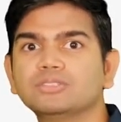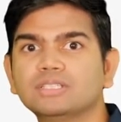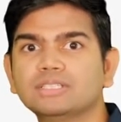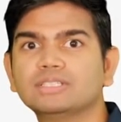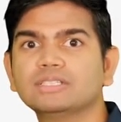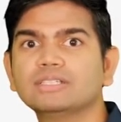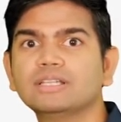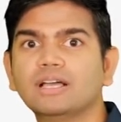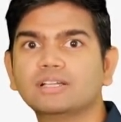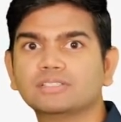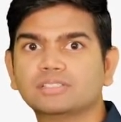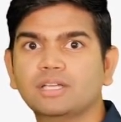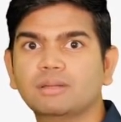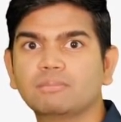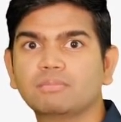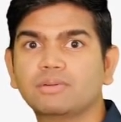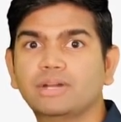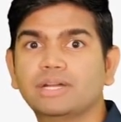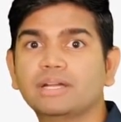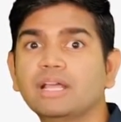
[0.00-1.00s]
the deluxe
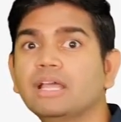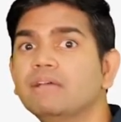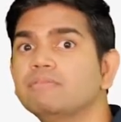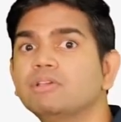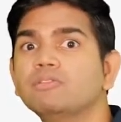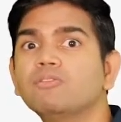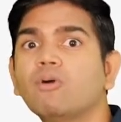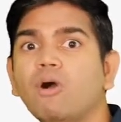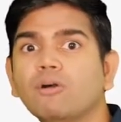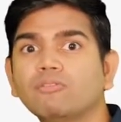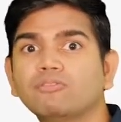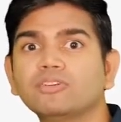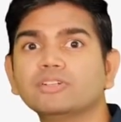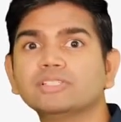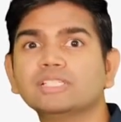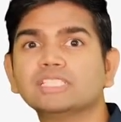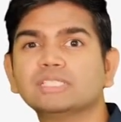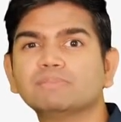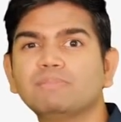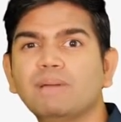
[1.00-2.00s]
upgrade. We've
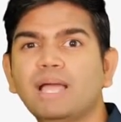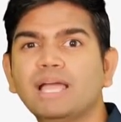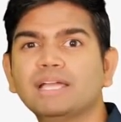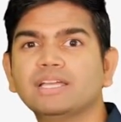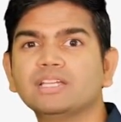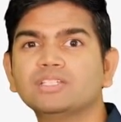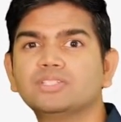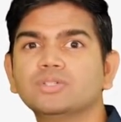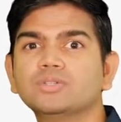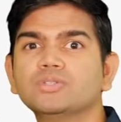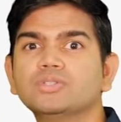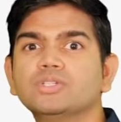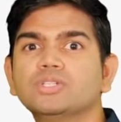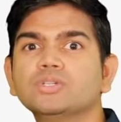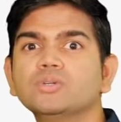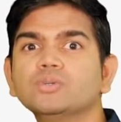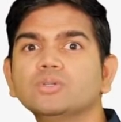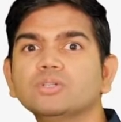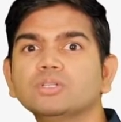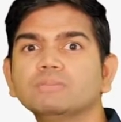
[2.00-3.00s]
offered this package to
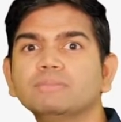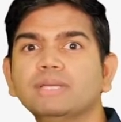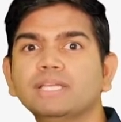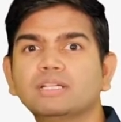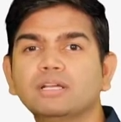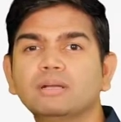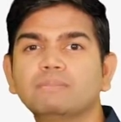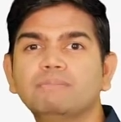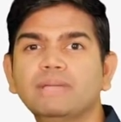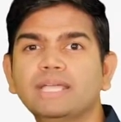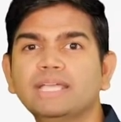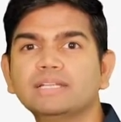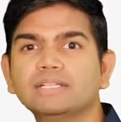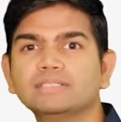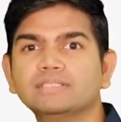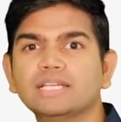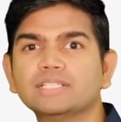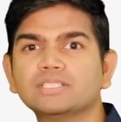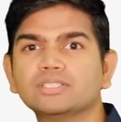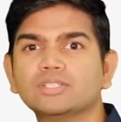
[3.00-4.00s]
Doodle Maker
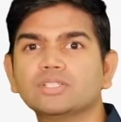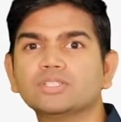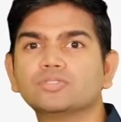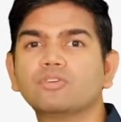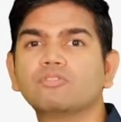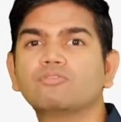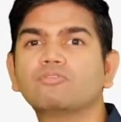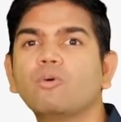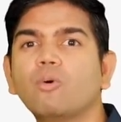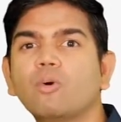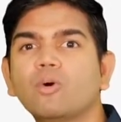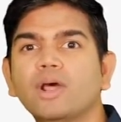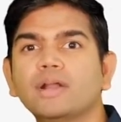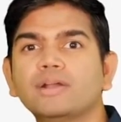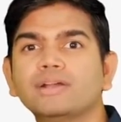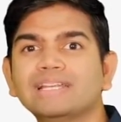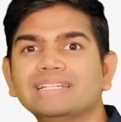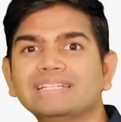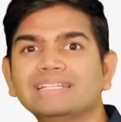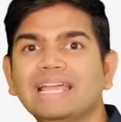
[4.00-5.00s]
beta testers for
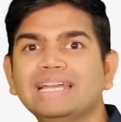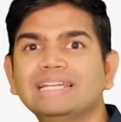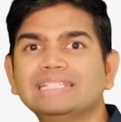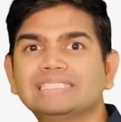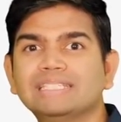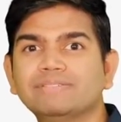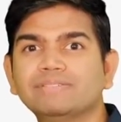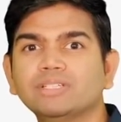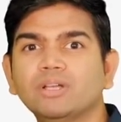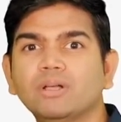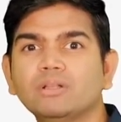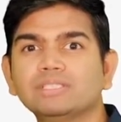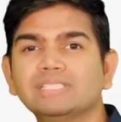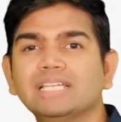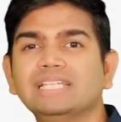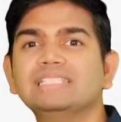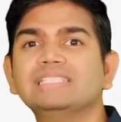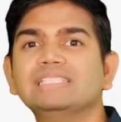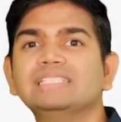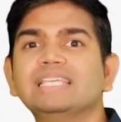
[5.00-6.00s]

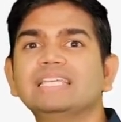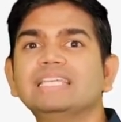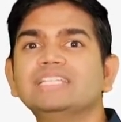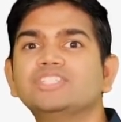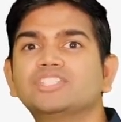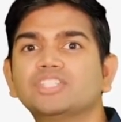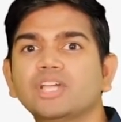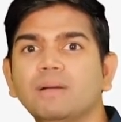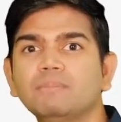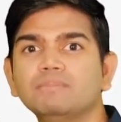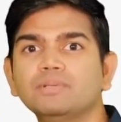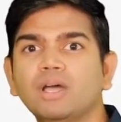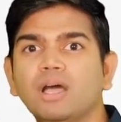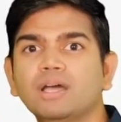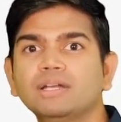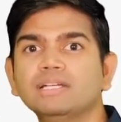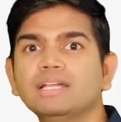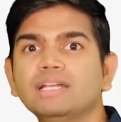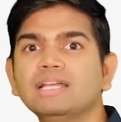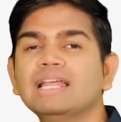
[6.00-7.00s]
$497 and they jumped
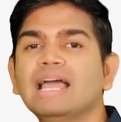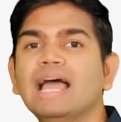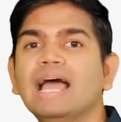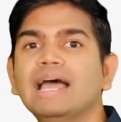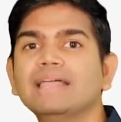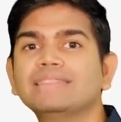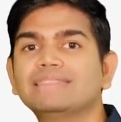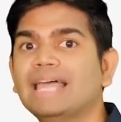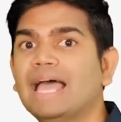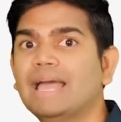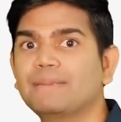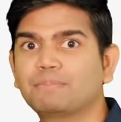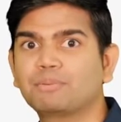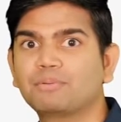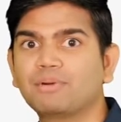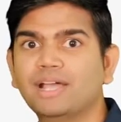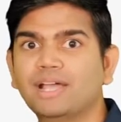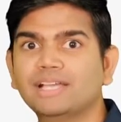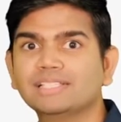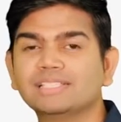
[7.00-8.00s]
on it at that
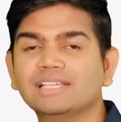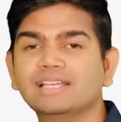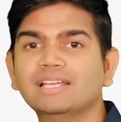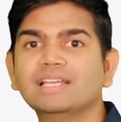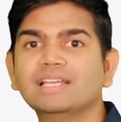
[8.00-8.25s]
price.